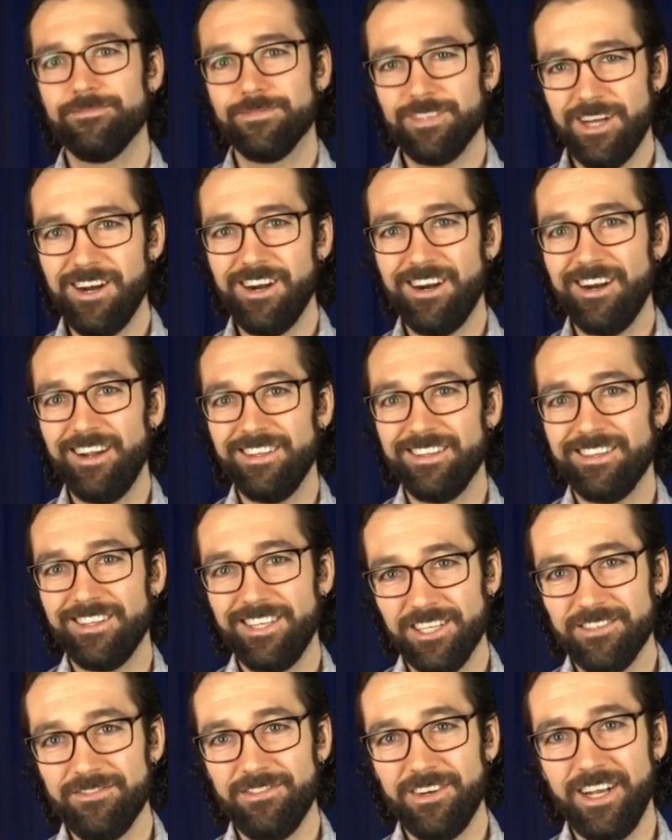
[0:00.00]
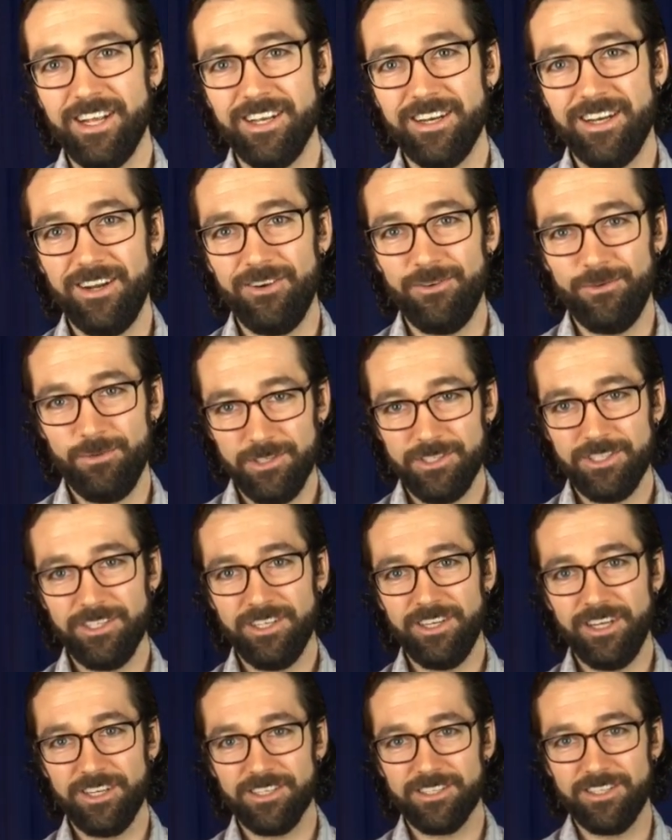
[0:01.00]
Alright, thanks for hanging out. We'll see
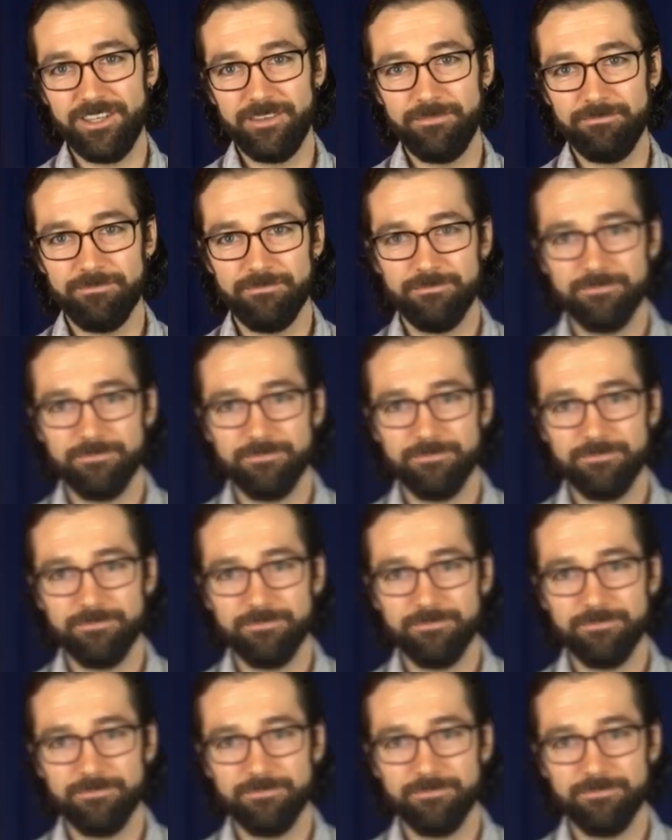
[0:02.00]
you next time.